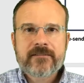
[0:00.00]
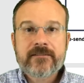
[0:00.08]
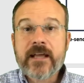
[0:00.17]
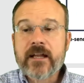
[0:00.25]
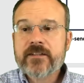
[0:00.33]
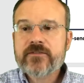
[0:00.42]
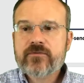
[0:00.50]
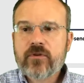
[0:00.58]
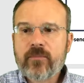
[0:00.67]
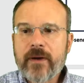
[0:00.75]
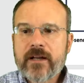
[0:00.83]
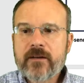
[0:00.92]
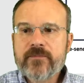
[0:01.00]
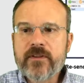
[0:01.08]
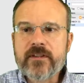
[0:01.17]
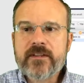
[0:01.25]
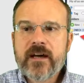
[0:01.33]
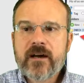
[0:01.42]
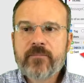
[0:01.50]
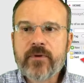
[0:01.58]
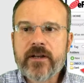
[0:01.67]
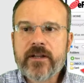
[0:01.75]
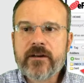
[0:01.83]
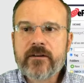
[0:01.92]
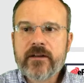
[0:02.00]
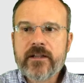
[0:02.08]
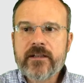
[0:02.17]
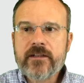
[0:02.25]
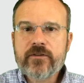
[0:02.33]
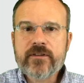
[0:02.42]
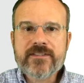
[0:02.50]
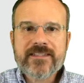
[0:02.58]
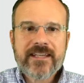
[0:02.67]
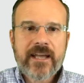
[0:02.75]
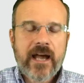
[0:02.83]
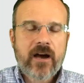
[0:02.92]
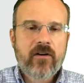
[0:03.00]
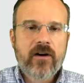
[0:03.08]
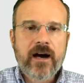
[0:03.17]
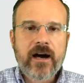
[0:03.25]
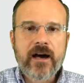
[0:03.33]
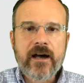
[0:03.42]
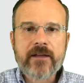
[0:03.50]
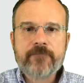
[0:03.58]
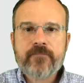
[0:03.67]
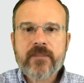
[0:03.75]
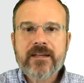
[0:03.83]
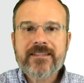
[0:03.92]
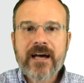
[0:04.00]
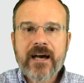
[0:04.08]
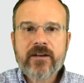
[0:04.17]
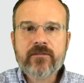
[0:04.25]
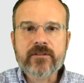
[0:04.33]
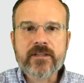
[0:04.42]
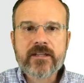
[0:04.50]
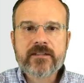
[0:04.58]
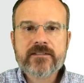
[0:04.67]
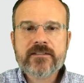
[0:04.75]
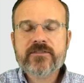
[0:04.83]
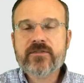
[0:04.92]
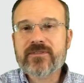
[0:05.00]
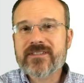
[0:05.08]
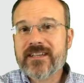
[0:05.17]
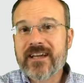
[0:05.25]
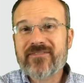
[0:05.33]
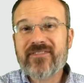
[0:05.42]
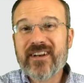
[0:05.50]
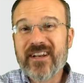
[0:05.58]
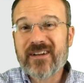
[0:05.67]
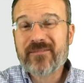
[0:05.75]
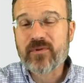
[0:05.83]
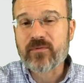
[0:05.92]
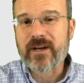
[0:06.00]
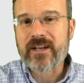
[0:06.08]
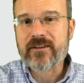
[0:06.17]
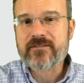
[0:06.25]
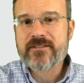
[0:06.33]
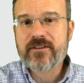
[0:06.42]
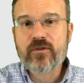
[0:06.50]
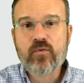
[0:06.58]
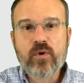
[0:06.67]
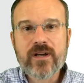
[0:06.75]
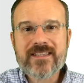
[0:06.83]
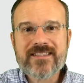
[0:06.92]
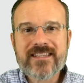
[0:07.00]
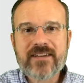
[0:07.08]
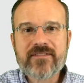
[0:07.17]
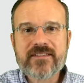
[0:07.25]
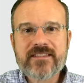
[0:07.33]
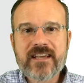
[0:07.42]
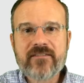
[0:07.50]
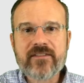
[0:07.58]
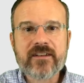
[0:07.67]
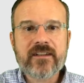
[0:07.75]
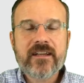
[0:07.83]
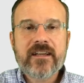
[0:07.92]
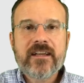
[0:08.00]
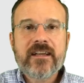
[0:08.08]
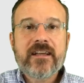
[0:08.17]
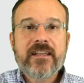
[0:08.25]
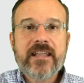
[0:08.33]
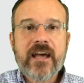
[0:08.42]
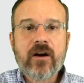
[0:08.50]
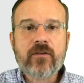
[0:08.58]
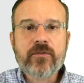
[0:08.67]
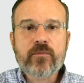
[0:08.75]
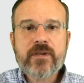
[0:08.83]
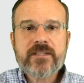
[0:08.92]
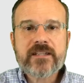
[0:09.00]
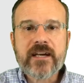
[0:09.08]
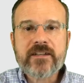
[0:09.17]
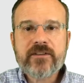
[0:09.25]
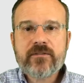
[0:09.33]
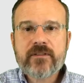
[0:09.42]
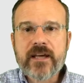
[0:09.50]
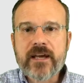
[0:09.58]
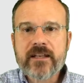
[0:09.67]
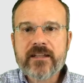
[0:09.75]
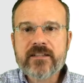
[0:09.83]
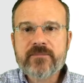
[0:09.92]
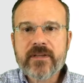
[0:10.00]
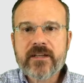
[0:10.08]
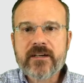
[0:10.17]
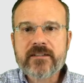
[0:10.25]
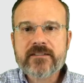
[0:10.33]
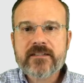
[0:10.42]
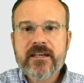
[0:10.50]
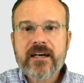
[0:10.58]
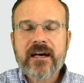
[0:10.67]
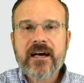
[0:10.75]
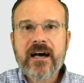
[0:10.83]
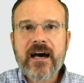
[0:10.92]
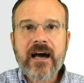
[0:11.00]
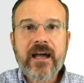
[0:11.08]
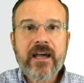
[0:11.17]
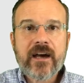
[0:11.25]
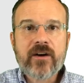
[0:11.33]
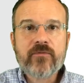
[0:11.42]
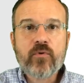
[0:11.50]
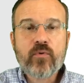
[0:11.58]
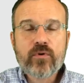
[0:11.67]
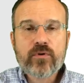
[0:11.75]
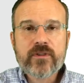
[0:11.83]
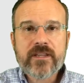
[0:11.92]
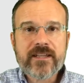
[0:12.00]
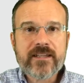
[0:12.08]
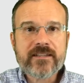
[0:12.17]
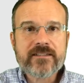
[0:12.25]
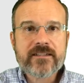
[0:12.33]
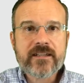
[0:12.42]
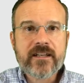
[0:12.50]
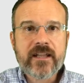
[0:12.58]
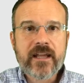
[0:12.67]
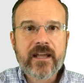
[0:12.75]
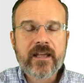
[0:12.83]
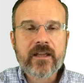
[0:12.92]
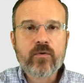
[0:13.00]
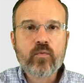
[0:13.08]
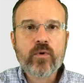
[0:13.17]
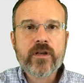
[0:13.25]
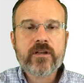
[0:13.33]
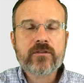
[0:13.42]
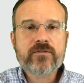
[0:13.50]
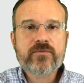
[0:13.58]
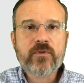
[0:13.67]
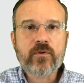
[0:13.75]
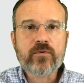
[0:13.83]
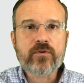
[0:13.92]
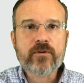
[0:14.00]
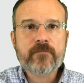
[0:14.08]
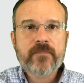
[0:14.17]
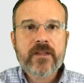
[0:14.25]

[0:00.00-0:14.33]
Now let's scroll back up to the top right here, and you can see how I titled this. So it's got a funny number right here, 0177. Now the reason I do that is because I have ordered these in a Windows folder